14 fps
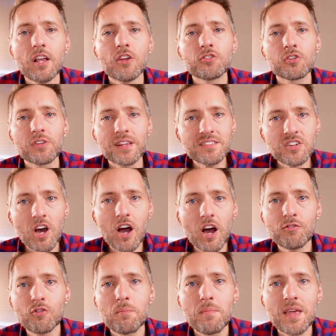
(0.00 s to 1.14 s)
So let's talk
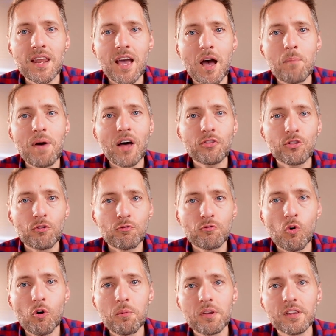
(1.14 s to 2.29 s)
for a minute about the
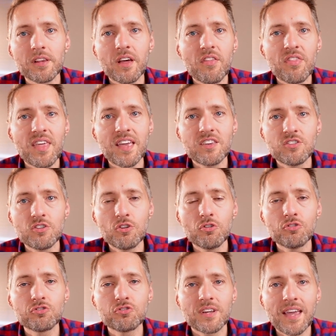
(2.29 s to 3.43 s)
formula they
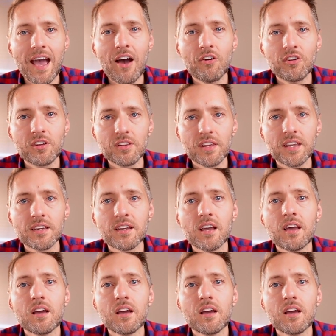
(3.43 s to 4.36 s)
use to calculate